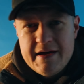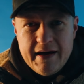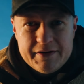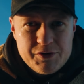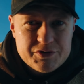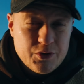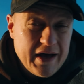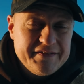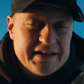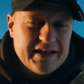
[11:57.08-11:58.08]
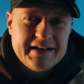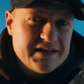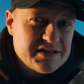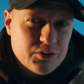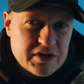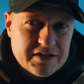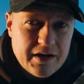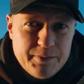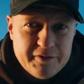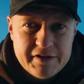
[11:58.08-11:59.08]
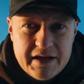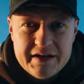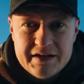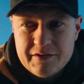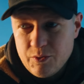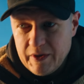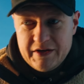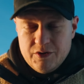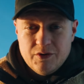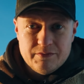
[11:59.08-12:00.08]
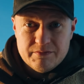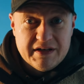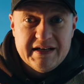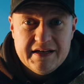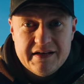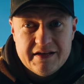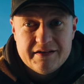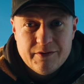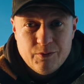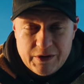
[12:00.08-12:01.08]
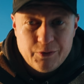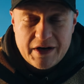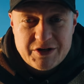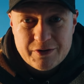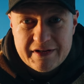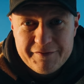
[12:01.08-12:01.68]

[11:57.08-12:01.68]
and also having that extra stop of light when you need it, when you're actually